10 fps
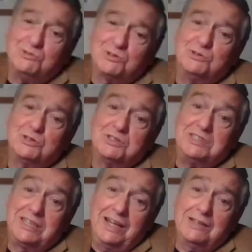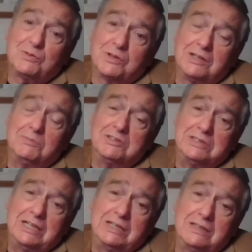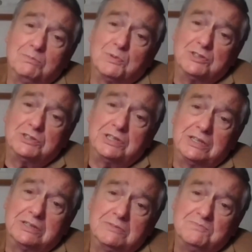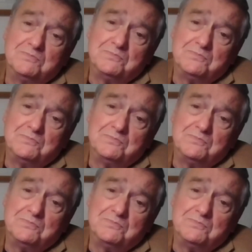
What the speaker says: you soon too. Thanks for coming, Don. I appreciate it.